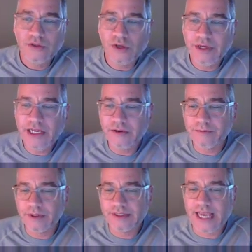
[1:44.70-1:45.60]
So here,
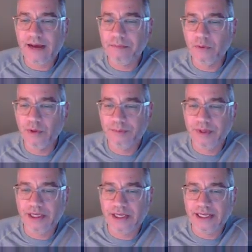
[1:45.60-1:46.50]
for example, would
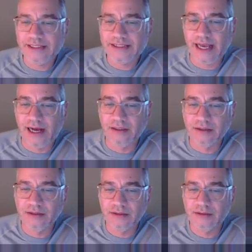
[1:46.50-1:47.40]
be Intel.
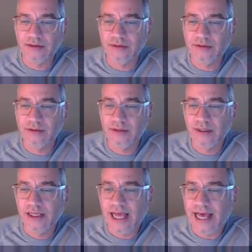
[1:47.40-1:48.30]

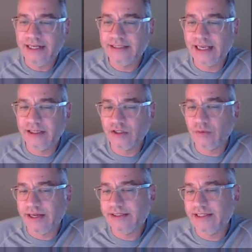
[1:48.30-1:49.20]
And Intel is
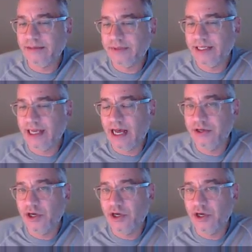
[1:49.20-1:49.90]
quite simply